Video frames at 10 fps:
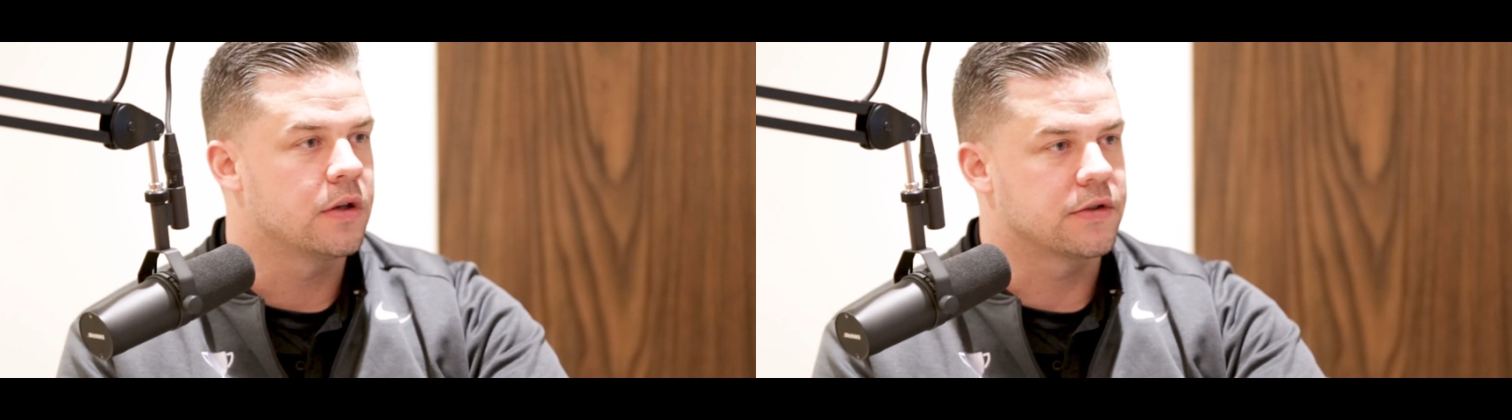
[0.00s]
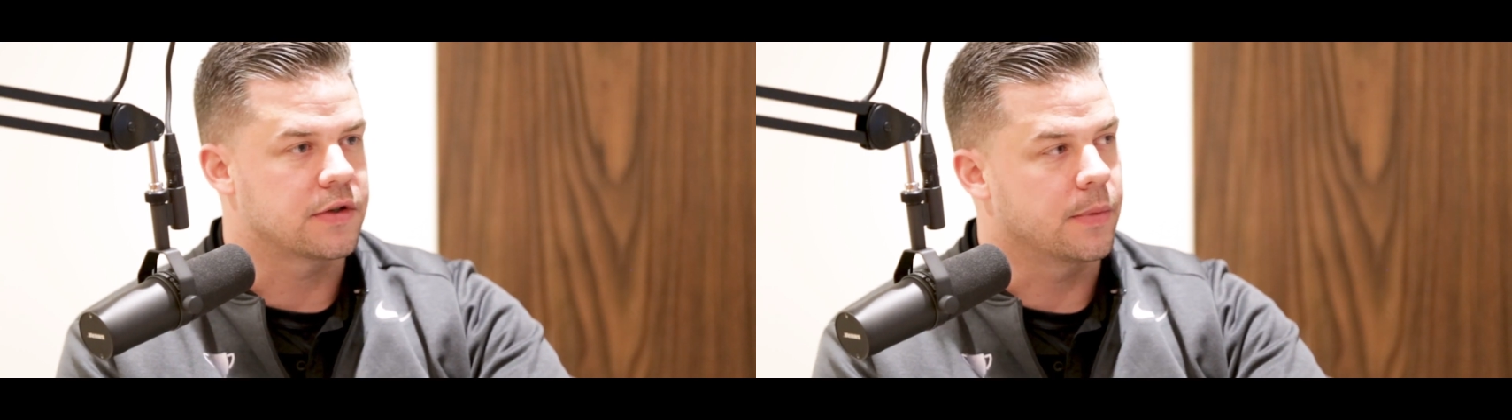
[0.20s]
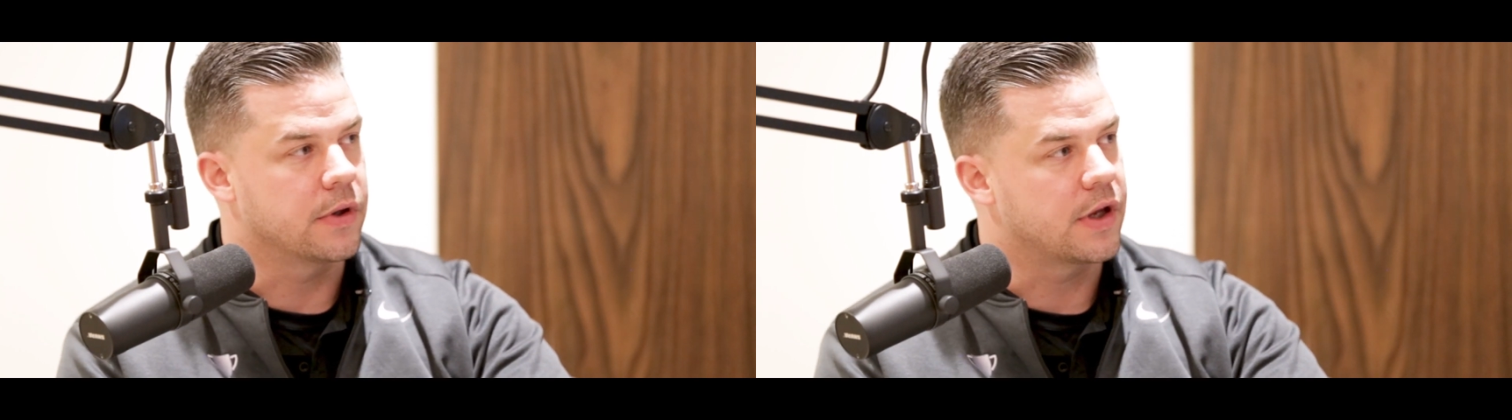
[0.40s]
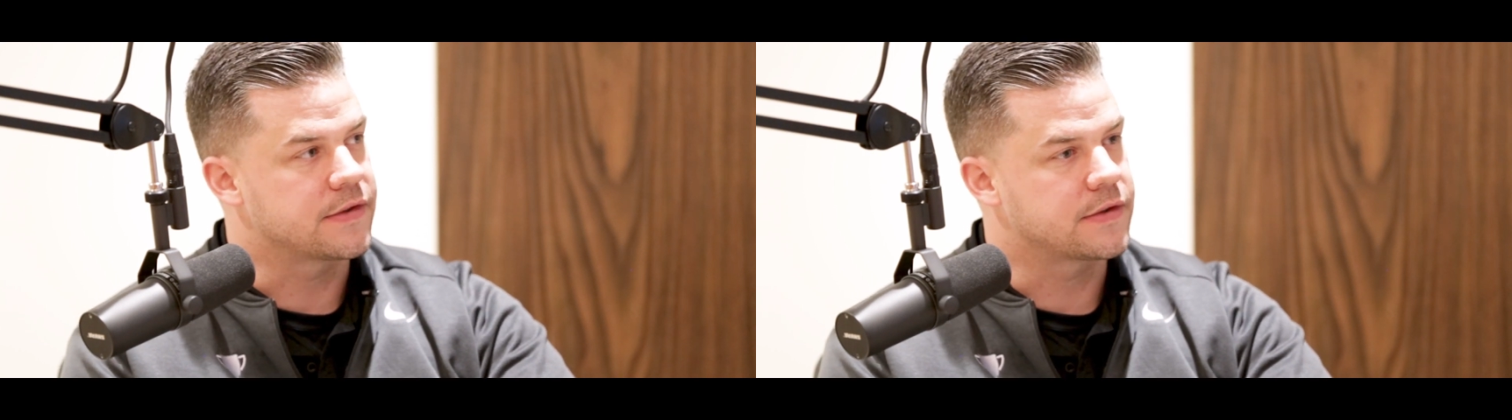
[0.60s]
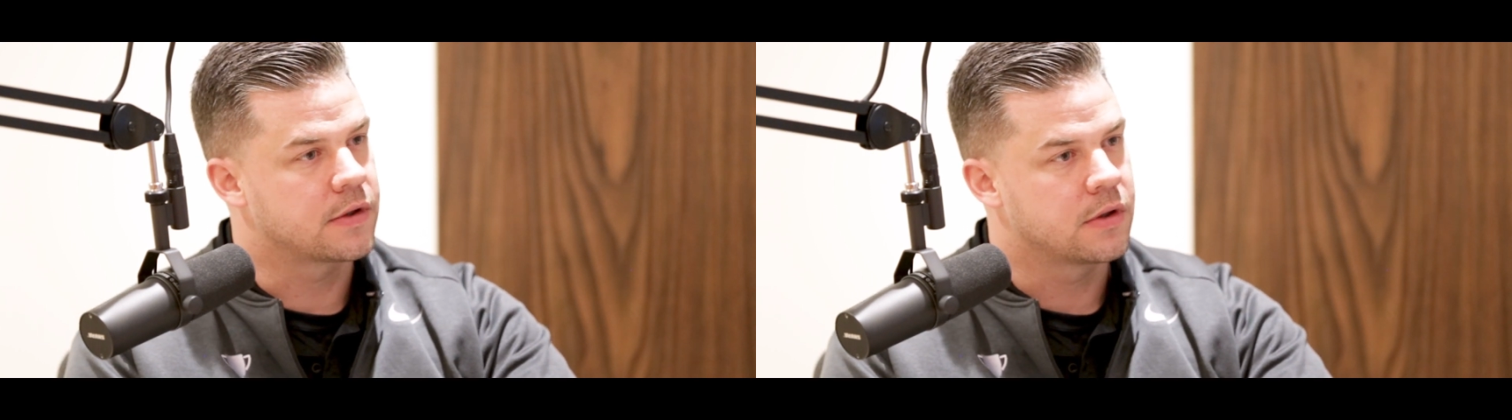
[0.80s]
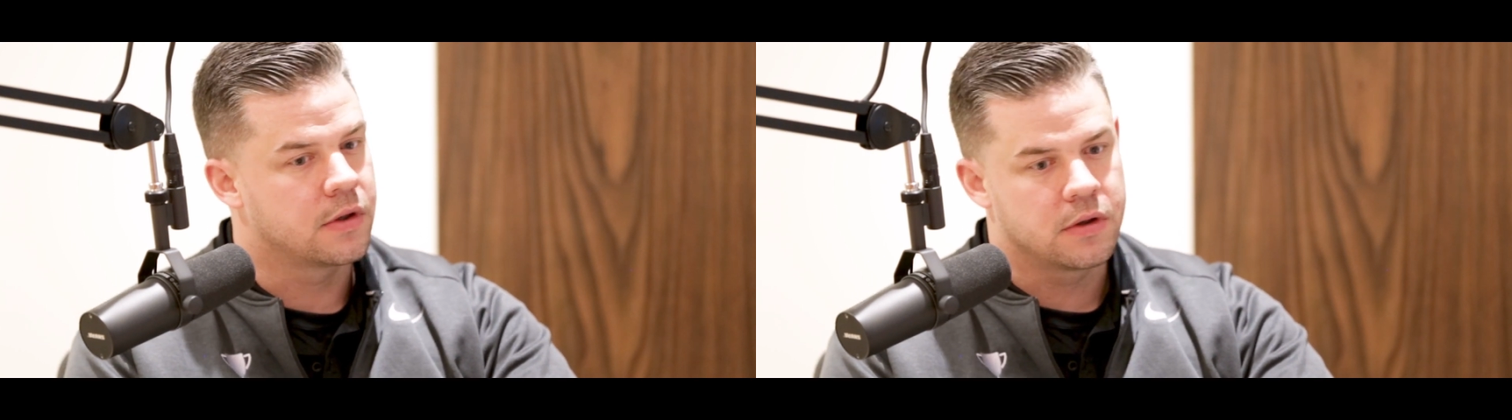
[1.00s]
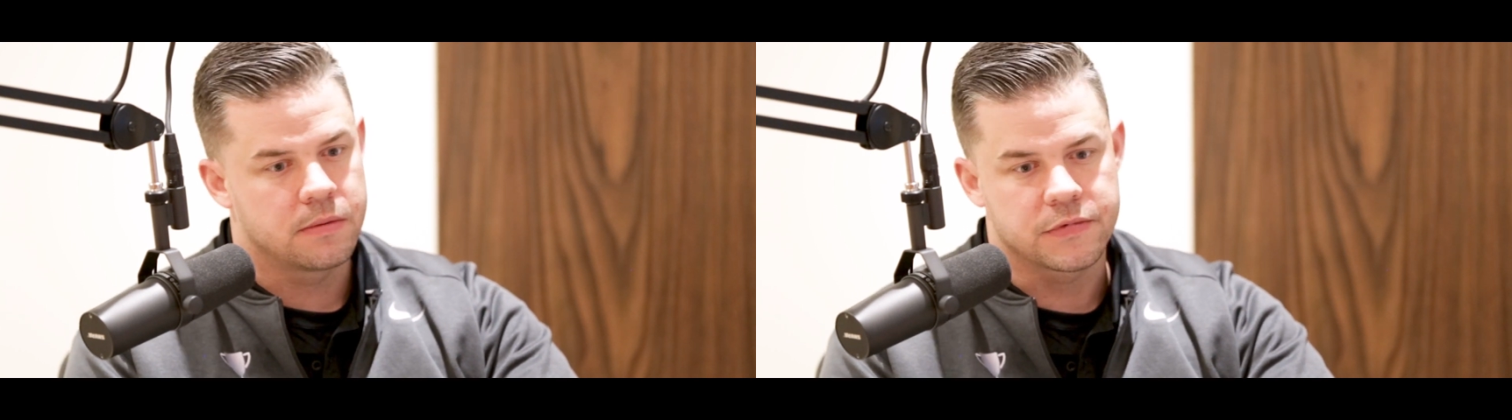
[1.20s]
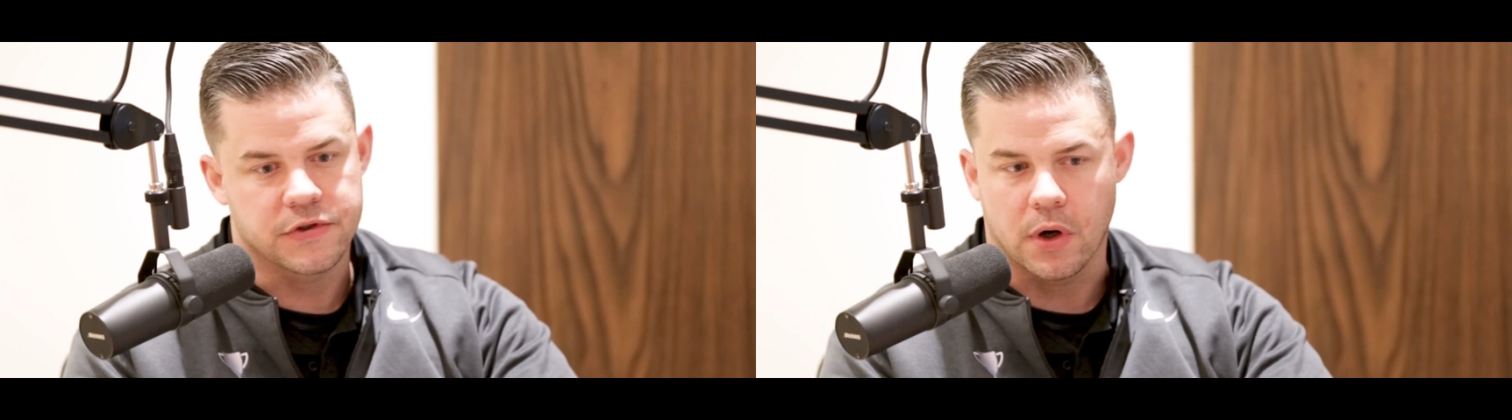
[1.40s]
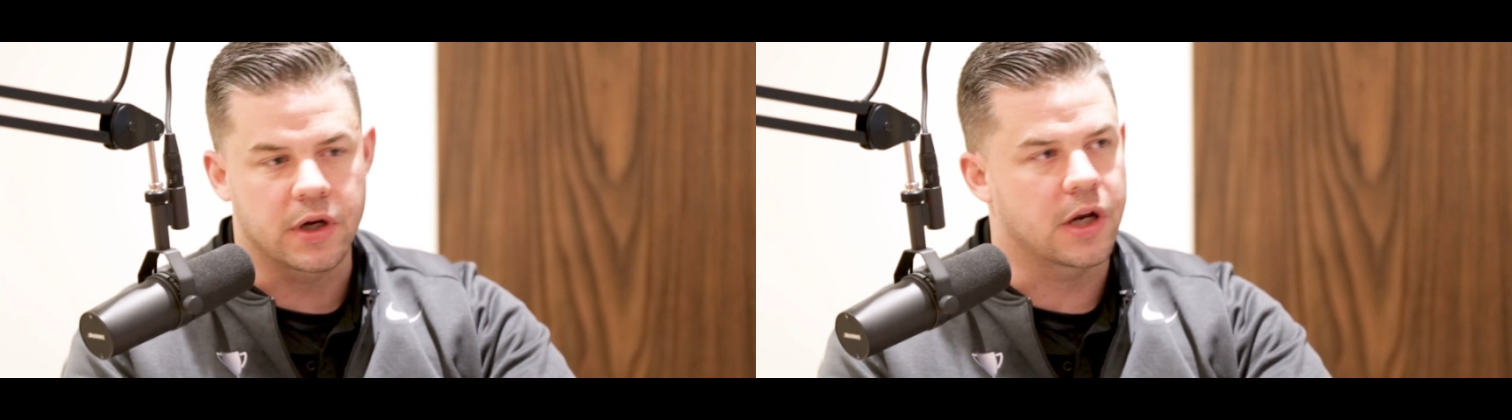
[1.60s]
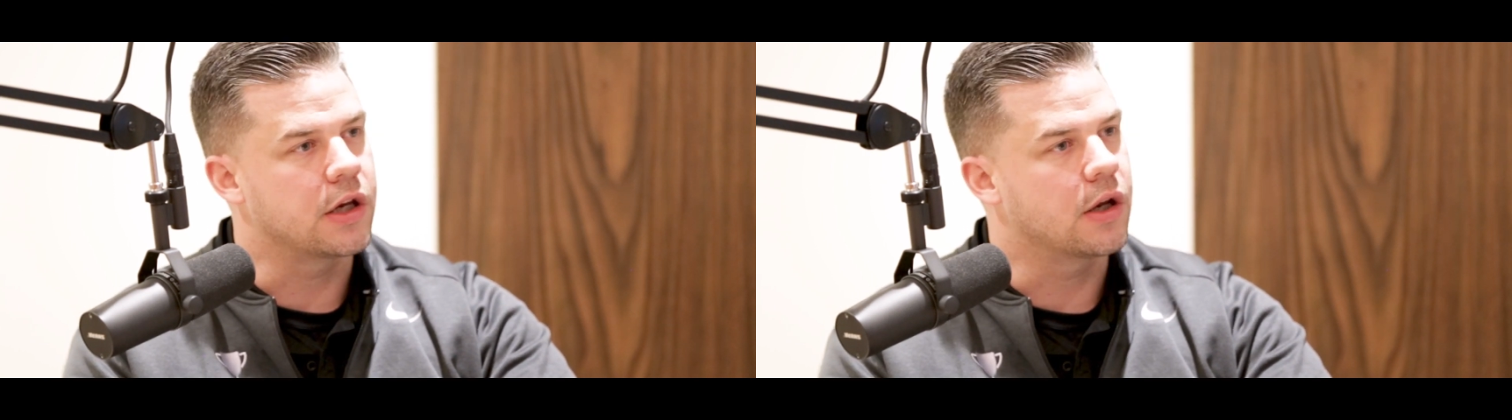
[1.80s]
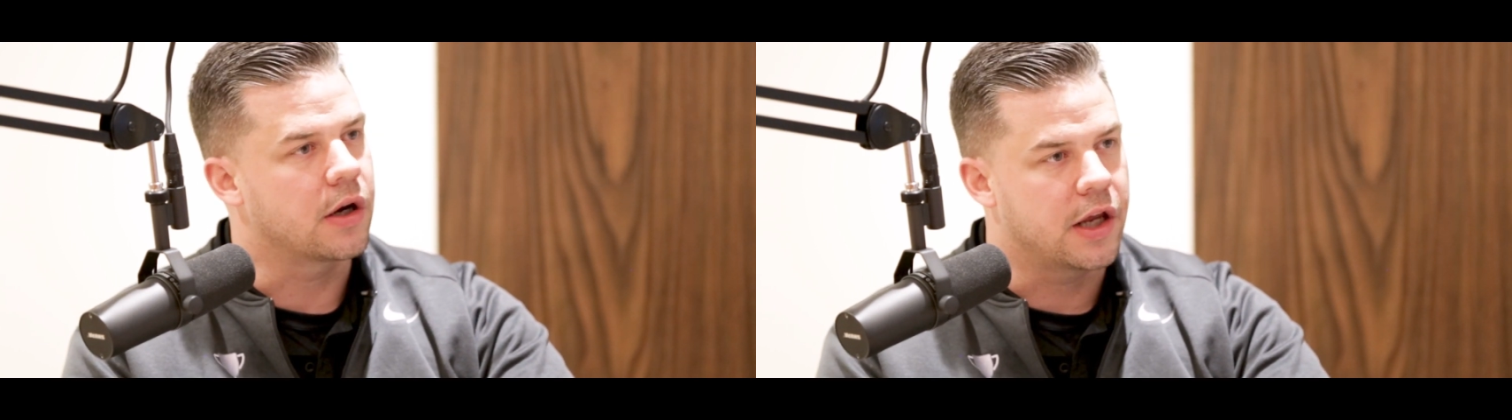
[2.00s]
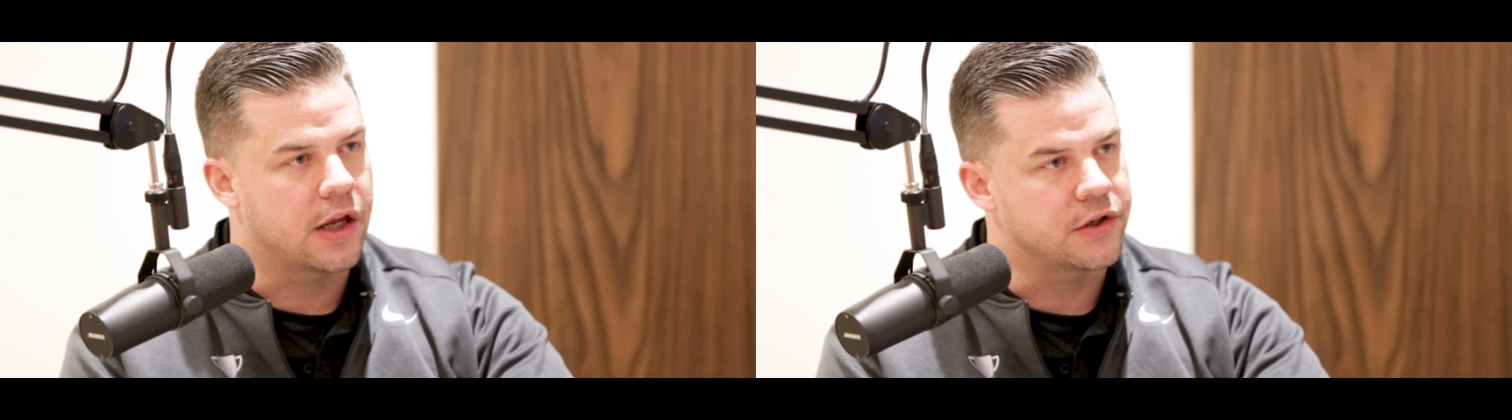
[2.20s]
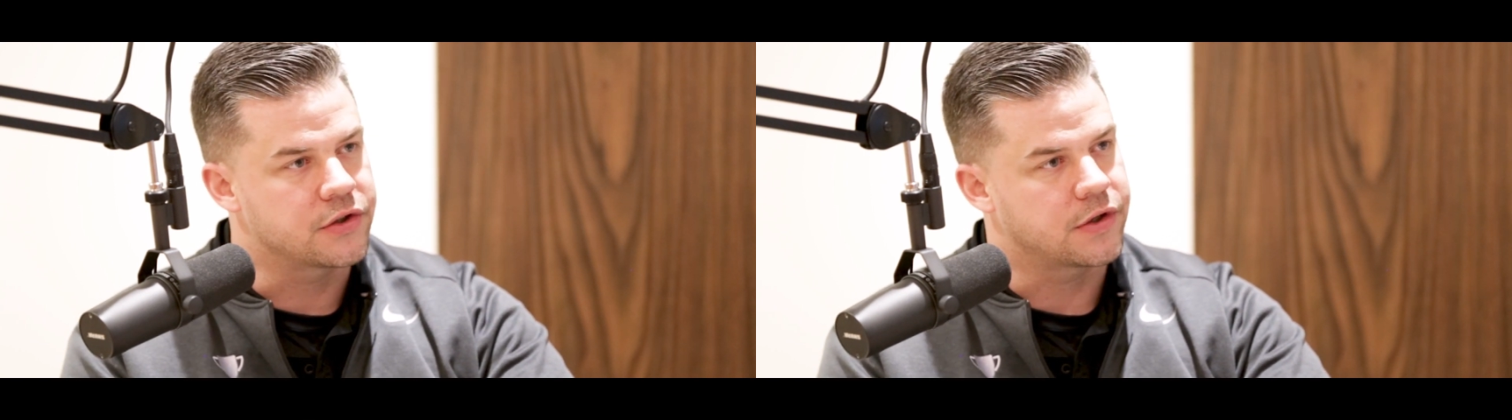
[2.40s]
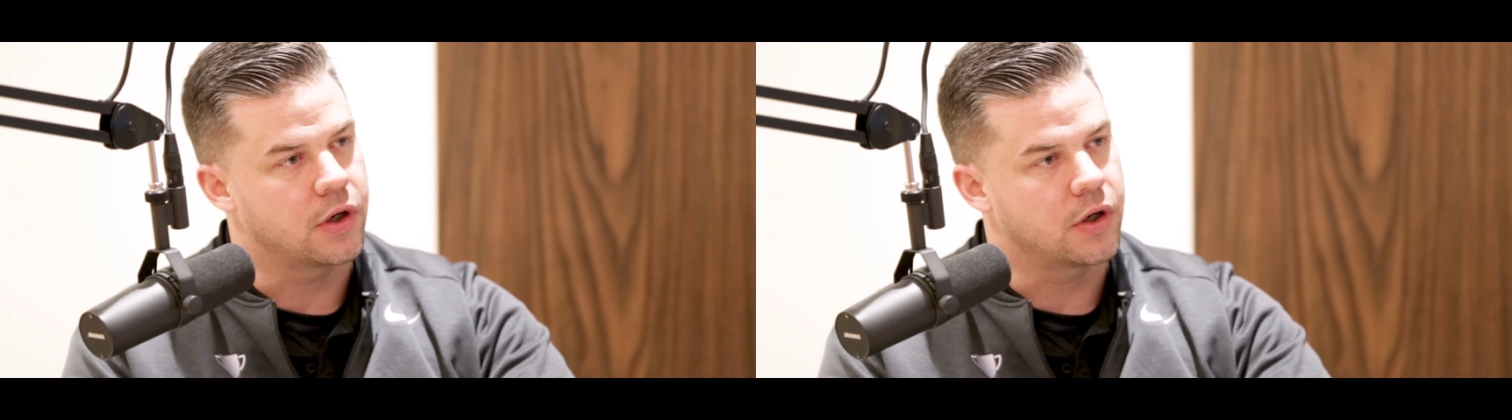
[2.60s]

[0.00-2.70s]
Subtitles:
Someone that's starting at a young age.